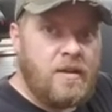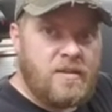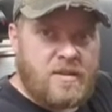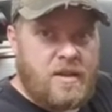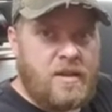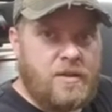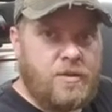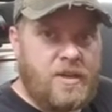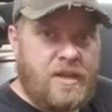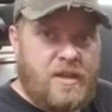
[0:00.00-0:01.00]
sitting
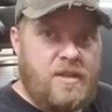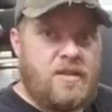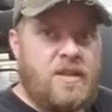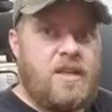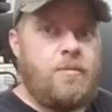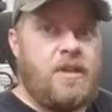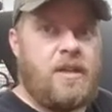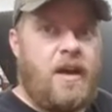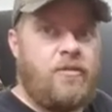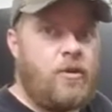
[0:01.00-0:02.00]
underneath it to keep it
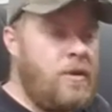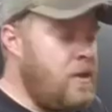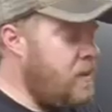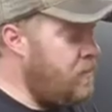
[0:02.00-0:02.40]
level,